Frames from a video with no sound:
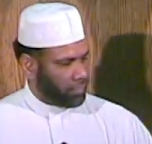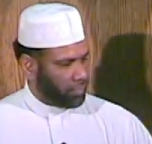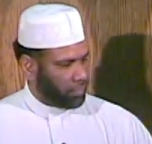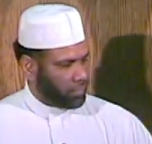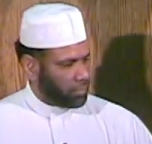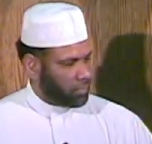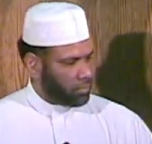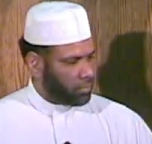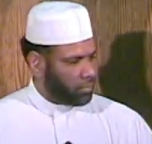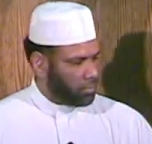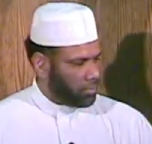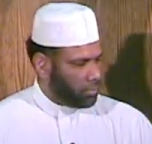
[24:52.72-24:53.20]

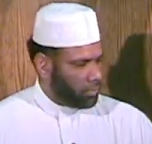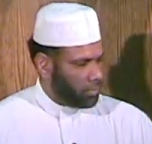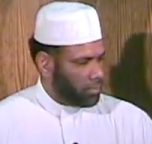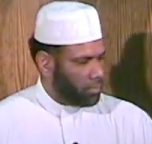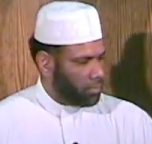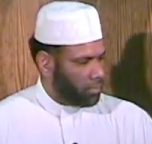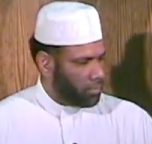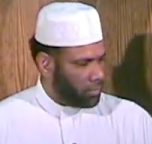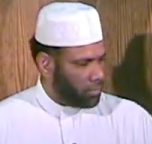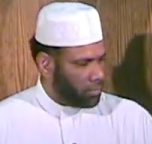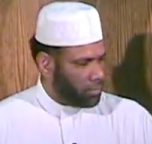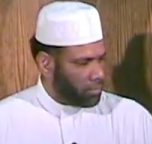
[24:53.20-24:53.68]

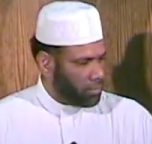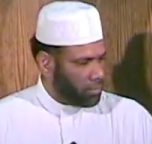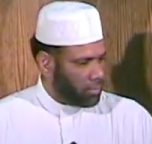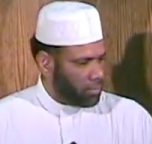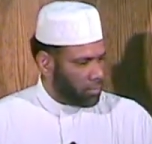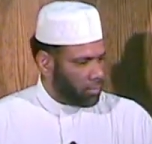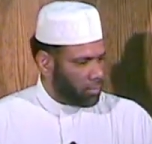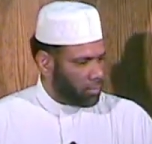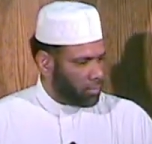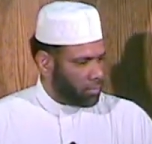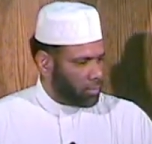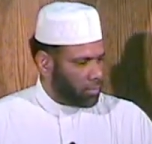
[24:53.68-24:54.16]

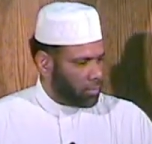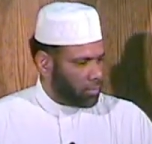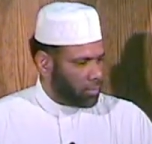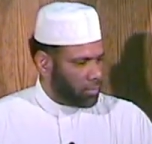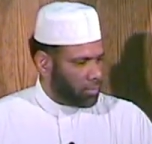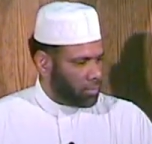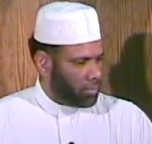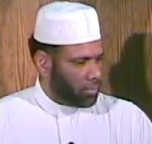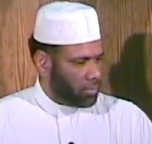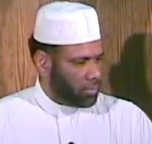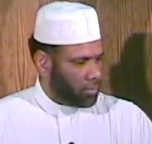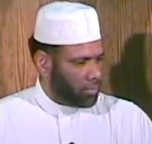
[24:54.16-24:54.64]

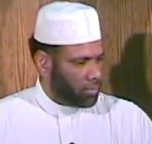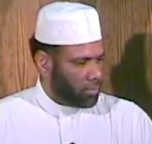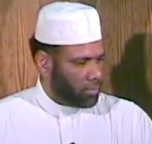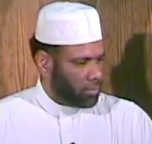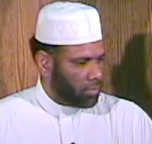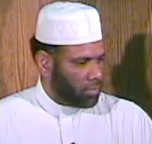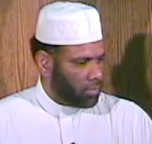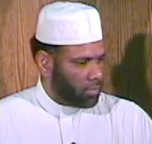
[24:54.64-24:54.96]
(no one is talking)